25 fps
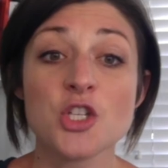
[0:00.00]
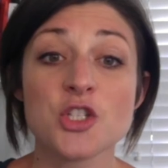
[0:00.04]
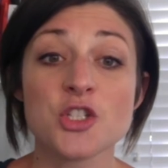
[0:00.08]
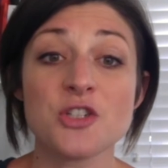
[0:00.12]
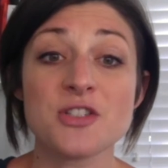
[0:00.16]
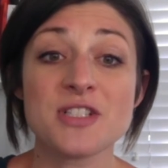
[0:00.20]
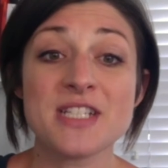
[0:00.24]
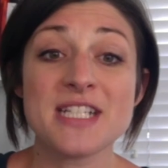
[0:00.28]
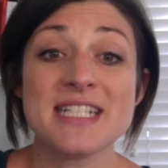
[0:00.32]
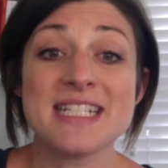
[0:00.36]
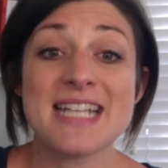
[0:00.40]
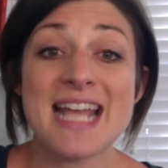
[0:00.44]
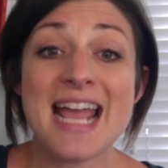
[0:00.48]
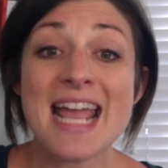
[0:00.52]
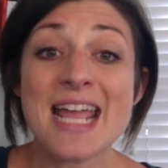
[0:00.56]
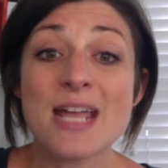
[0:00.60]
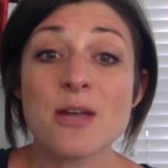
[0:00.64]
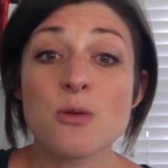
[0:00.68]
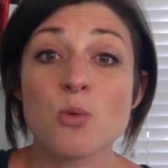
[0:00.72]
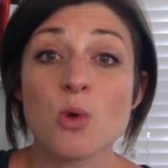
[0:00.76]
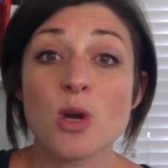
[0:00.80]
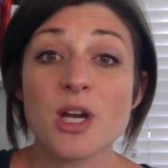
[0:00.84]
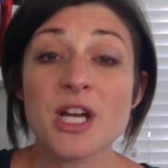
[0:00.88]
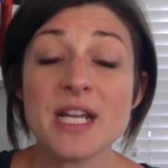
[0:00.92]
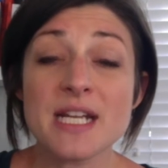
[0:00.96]
So
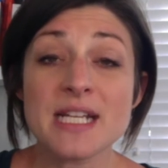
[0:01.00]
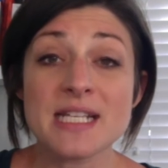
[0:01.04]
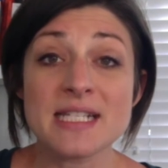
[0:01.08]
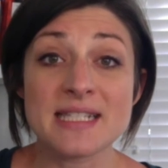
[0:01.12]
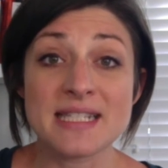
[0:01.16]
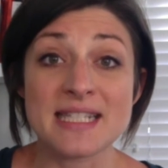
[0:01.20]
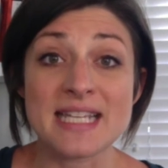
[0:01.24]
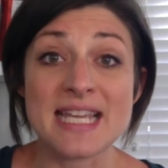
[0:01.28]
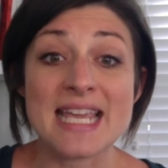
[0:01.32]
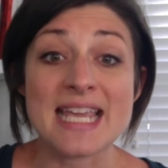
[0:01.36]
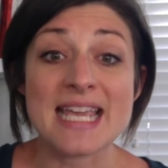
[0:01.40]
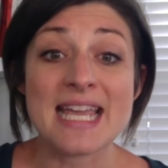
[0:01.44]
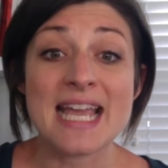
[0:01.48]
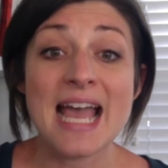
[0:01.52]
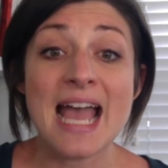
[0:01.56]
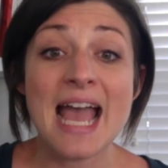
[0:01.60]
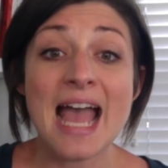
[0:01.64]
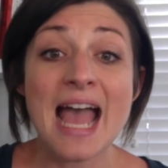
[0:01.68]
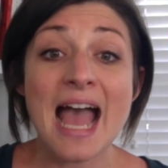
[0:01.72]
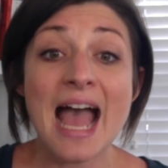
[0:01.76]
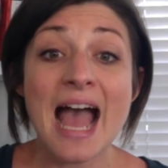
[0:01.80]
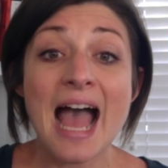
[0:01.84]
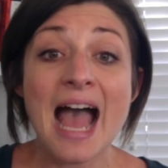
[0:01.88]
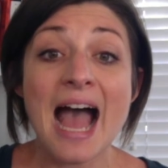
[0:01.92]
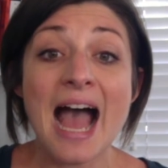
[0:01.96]
today we're going to see
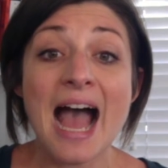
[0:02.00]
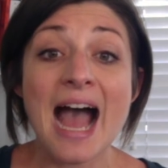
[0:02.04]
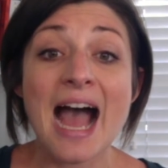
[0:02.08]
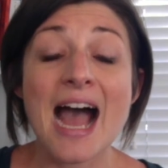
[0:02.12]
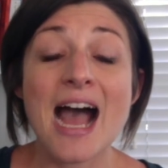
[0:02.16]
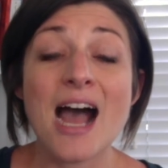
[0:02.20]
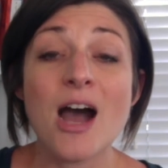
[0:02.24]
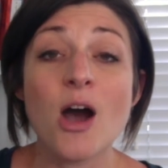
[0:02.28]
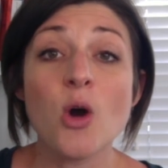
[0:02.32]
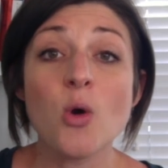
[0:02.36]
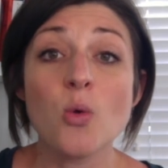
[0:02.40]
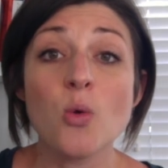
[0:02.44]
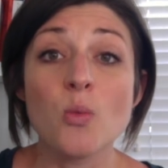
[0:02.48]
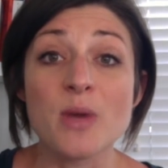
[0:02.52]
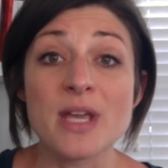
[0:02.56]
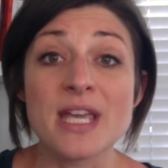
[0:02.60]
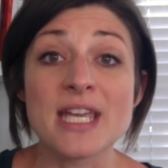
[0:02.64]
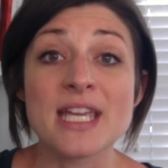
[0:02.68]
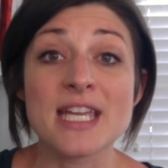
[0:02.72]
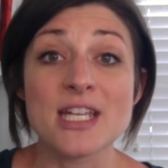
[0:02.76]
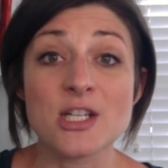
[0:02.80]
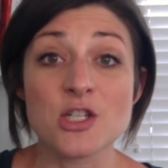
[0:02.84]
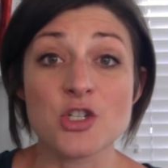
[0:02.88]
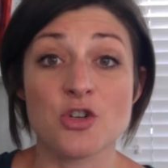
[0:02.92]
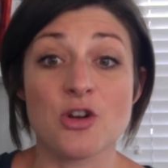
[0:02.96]
how we
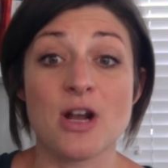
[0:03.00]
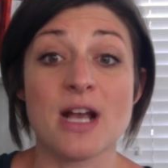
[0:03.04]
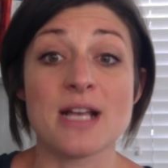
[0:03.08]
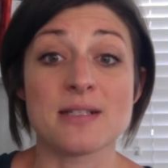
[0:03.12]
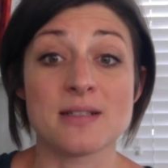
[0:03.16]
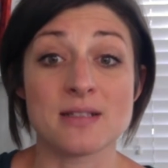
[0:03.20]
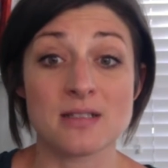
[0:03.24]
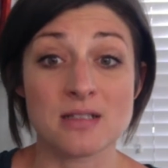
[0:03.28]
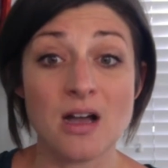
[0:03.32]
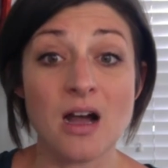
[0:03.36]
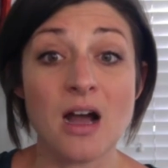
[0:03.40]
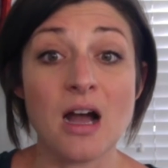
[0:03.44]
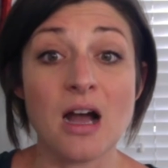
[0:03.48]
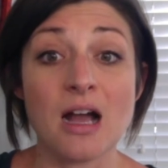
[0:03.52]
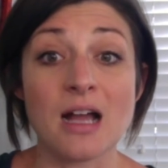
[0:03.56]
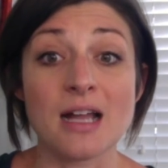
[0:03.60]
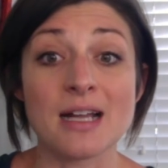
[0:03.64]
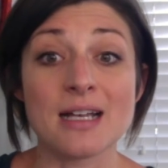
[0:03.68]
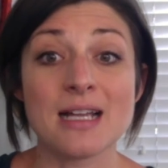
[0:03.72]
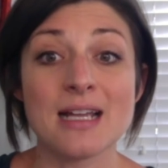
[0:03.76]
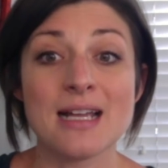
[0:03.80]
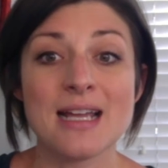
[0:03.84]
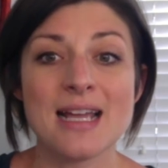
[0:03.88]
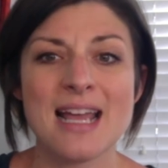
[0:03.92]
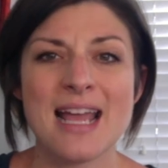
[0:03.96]
can trust God.
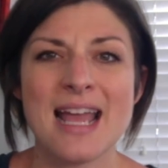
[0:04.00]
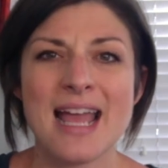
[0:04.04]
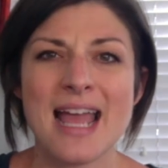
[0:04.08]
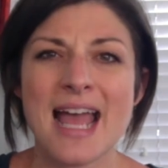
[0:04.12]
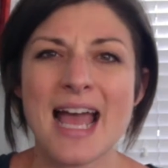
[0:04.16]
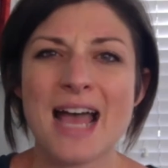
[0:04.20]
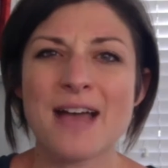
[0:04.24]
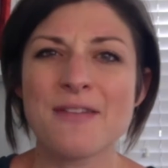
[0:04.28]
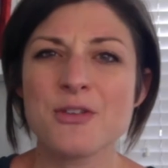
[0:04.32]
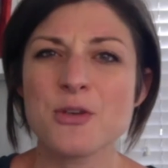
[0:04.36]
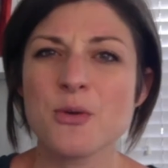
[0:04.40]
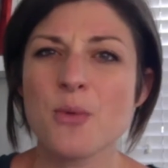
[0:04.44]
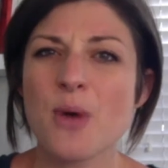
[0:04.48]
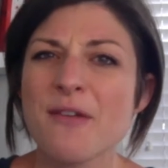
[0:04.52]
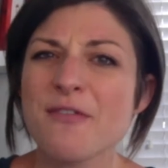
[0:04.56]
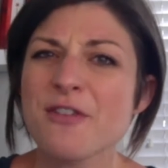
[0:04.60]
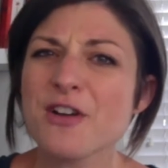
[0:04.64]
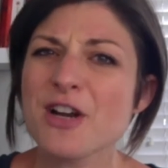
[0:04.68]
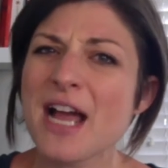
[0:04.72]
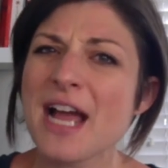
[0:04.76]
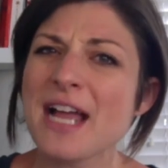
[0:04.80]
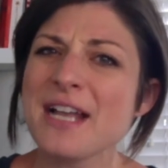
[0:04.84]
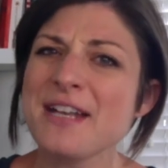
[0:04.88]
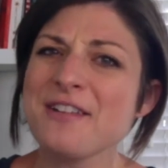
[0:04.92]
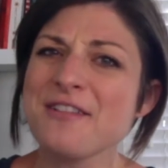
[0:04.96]
Have you
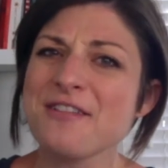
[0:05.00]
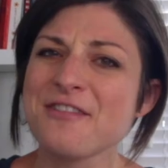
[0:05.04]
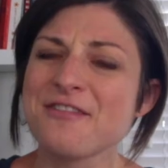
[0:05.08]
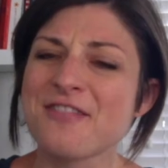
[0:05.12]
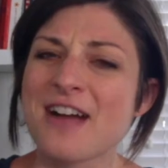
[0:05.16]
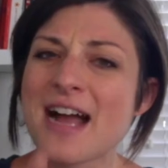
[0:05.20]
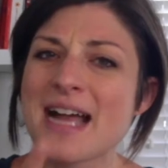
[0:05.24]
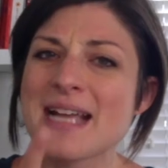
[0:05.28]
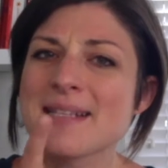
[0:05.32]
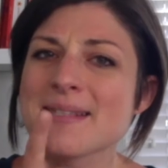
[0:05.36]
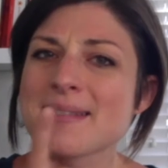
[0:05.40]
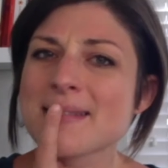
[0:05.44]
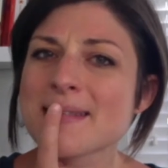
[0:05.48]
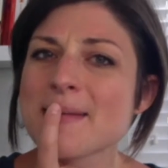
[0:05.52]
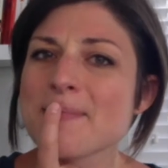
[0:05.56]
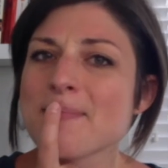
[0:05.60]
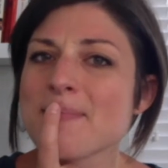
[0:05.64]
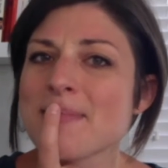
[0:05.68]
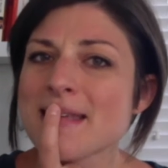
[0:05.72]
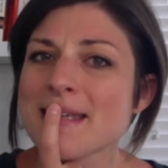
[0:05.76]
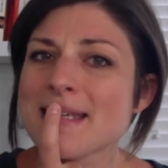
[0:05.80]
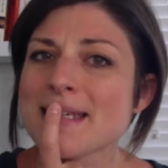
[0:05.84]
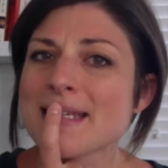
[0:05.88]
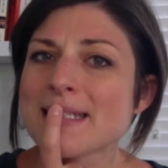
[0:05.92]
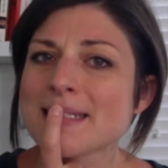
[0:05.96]
ever had to find
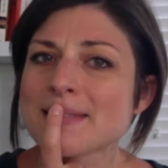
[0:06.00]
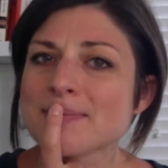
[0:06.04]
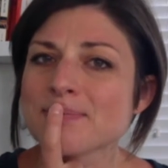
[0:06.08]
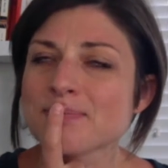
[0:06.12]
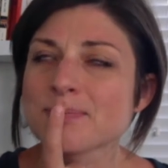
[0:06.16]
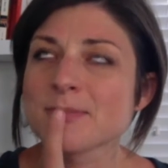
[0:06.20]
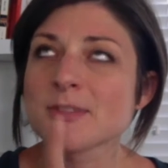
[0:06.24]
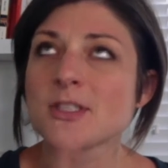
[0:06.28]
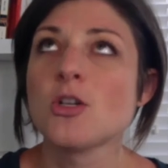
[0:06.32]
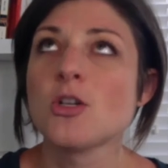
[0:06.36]
something,